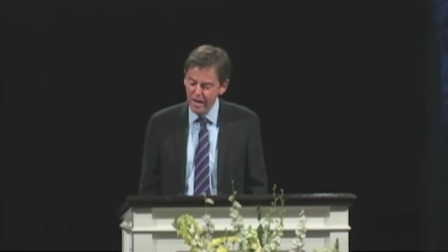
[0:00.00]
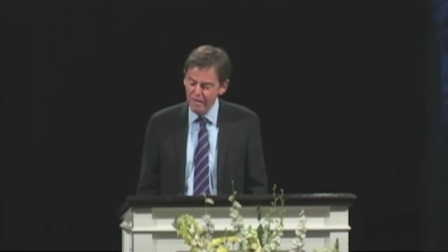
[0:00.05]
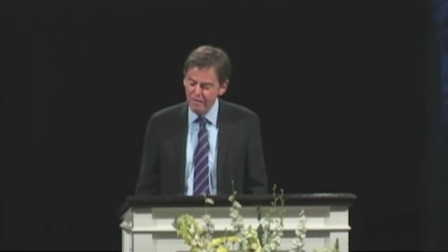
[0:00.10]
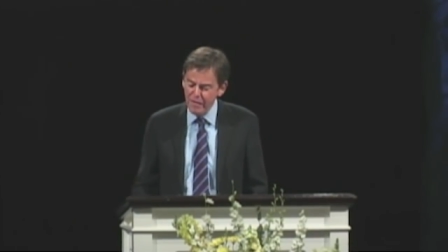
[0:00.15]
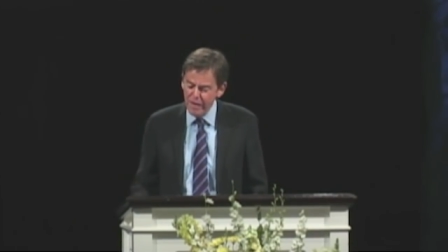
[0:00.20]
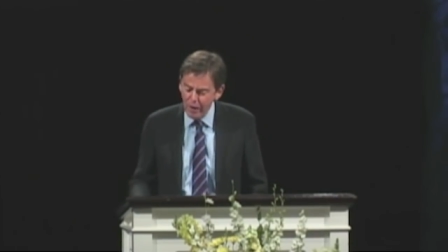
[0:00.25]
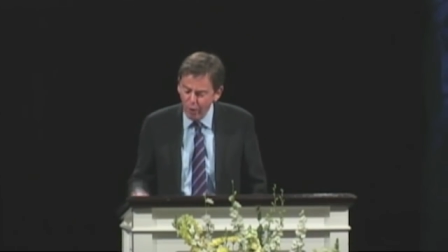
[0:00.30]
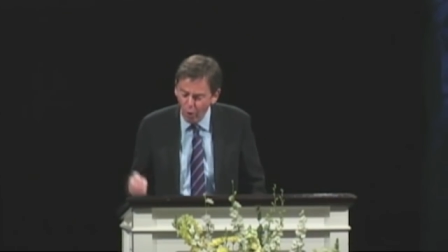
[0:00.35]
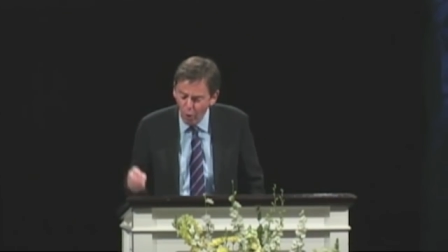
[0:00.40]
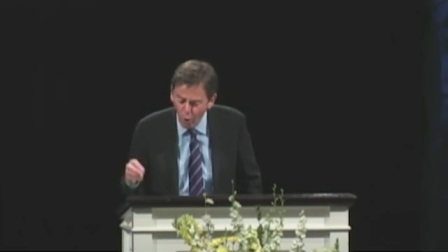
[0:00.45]

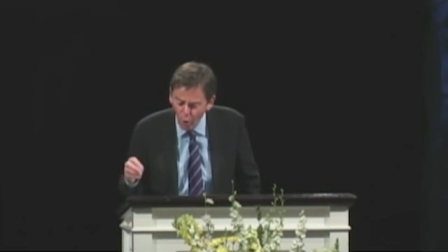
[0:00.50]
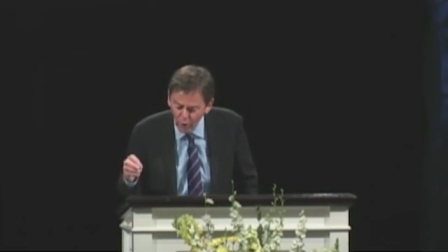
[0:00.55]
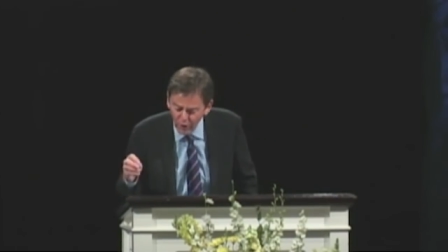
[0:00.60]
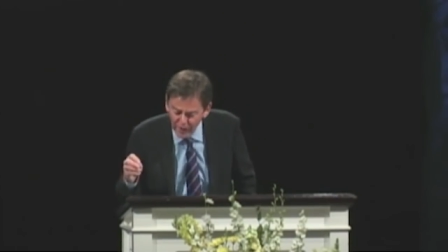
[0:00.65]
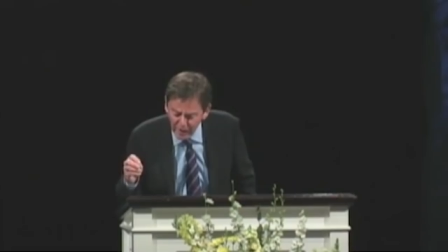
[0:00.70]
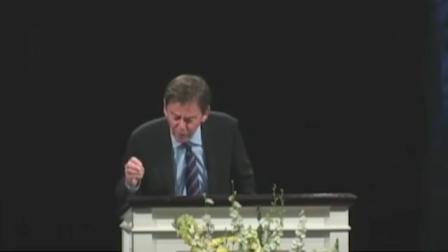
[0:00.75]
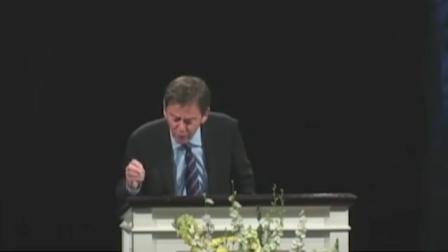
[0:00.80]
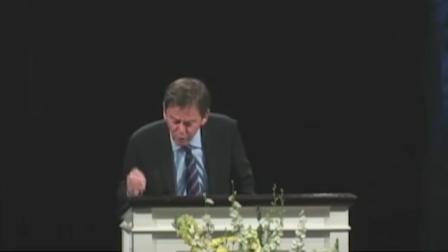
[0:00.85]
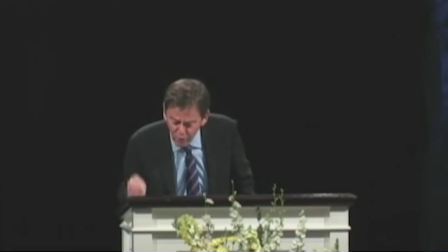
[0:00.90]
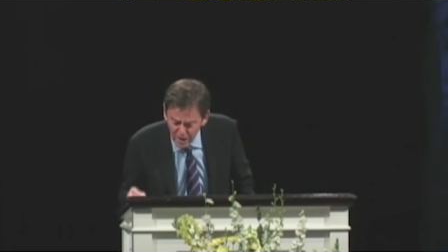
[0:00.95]
The
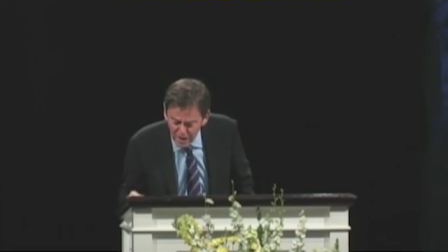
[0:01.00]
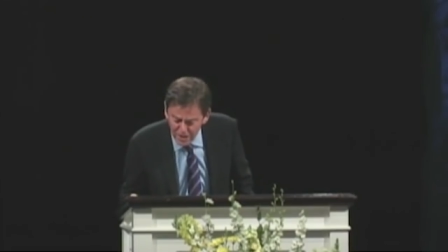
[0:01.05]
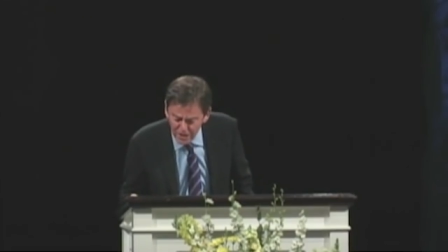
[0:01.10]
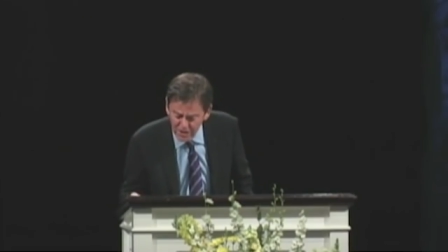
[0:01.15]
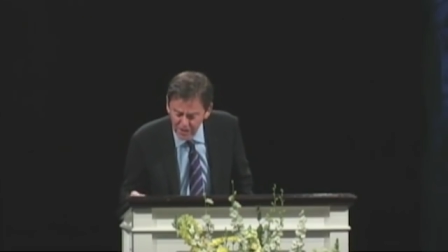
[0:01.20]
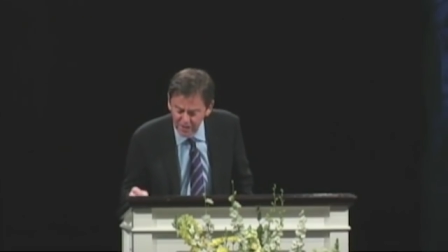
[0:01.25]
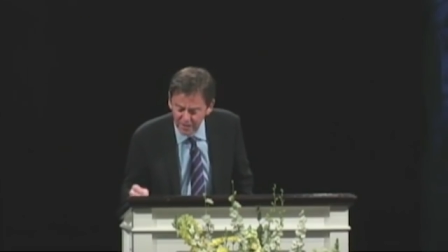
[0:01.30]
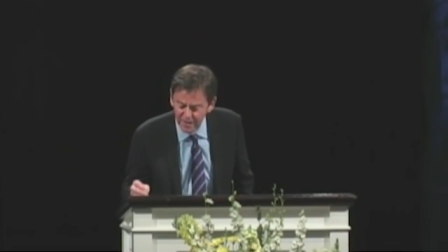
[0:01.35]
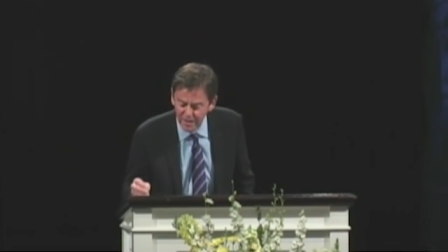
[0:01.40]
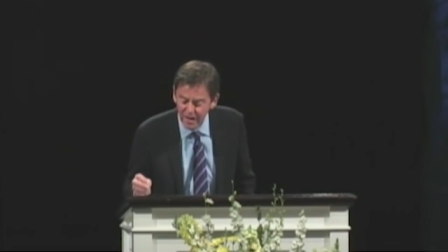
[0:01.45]
only
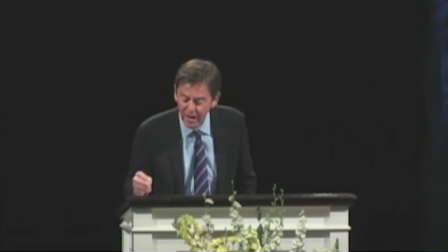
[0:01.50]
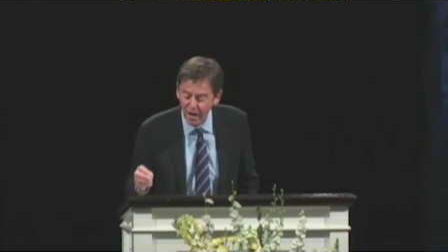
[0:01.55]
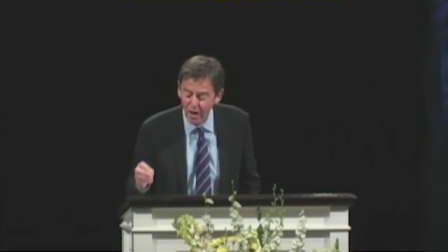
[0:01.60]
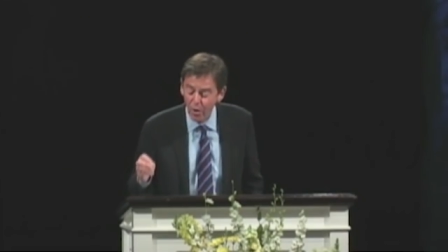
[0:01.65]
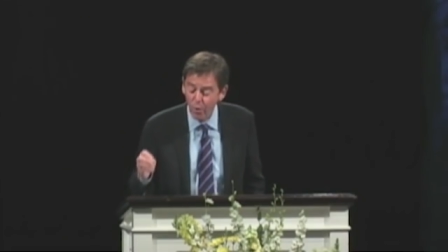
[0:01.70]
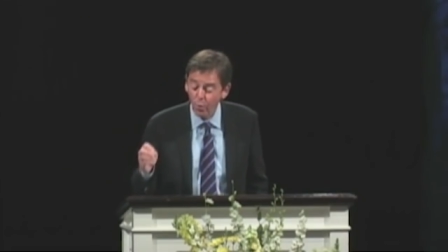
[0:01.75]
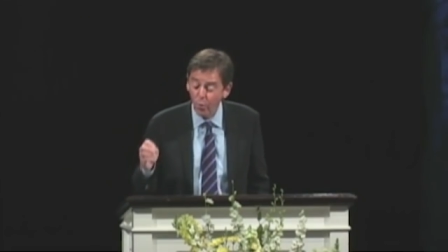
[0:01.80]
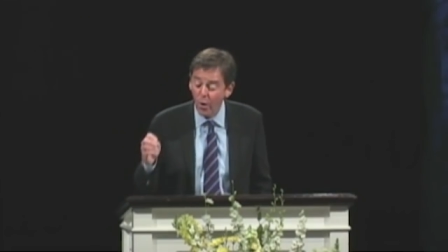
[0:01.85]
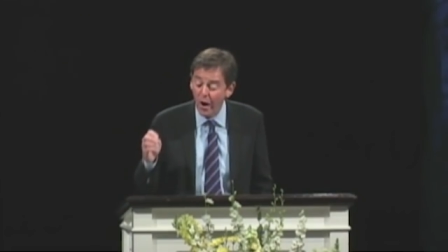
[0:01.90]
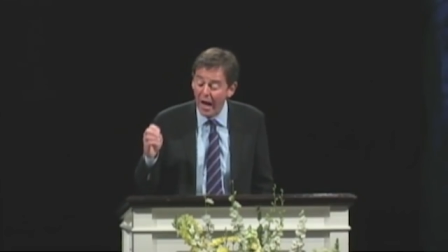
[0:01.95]
reason
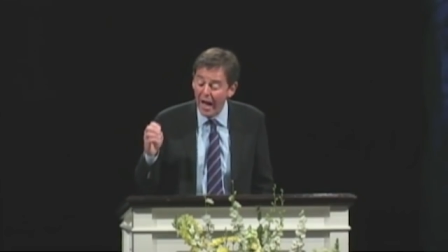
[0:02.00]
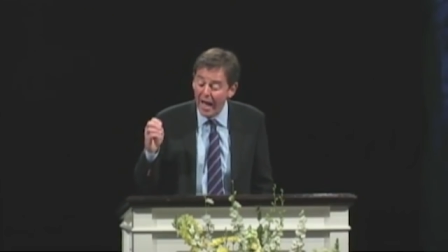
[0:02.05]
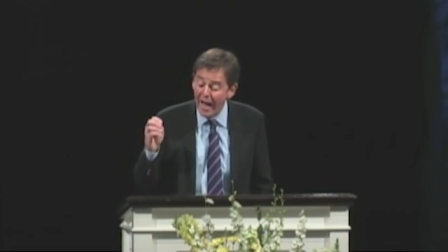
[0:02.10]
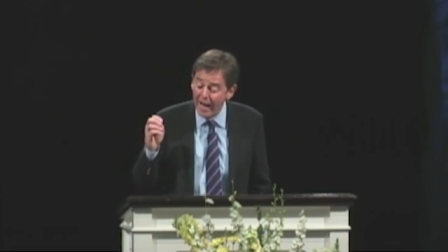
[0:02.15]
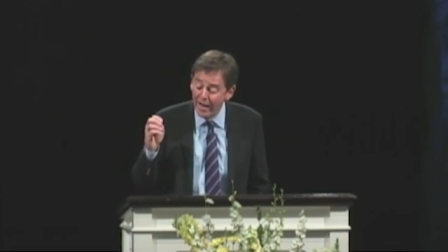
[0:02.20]
why